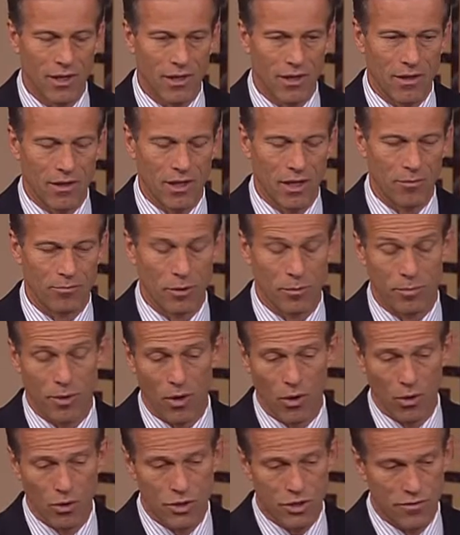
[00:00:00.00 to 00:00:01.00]
The
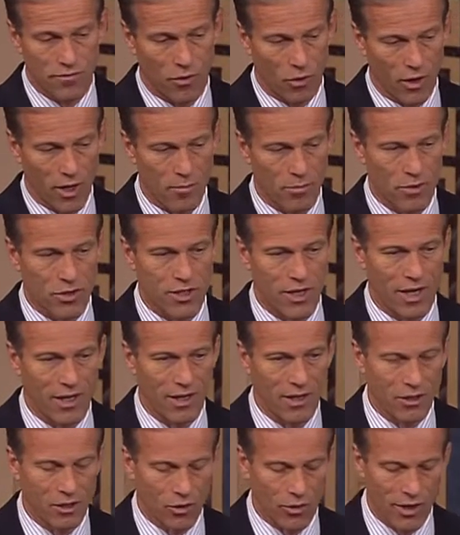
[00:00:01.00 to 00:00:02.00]
proposed 40%
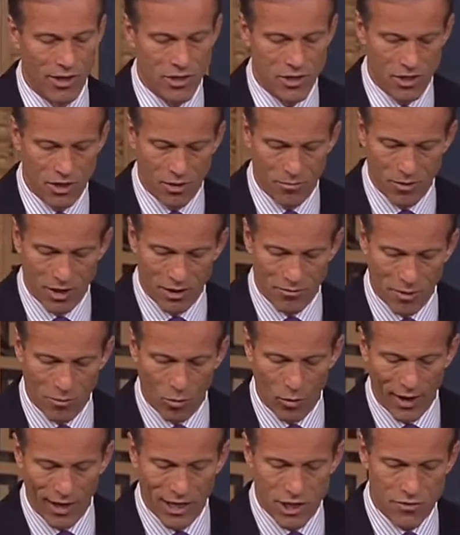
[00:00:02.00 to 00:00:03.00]
increase in the minimum
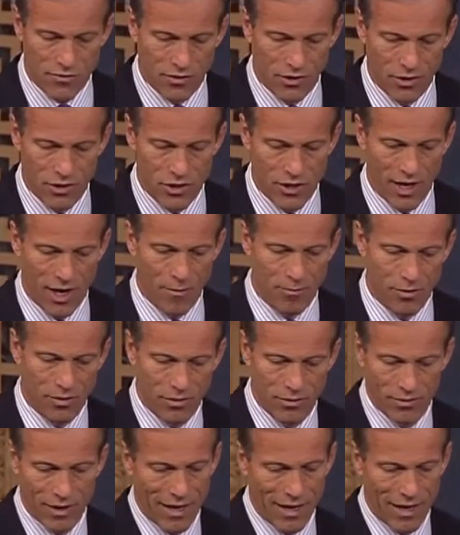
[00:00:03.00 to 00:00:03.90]
wage, for example,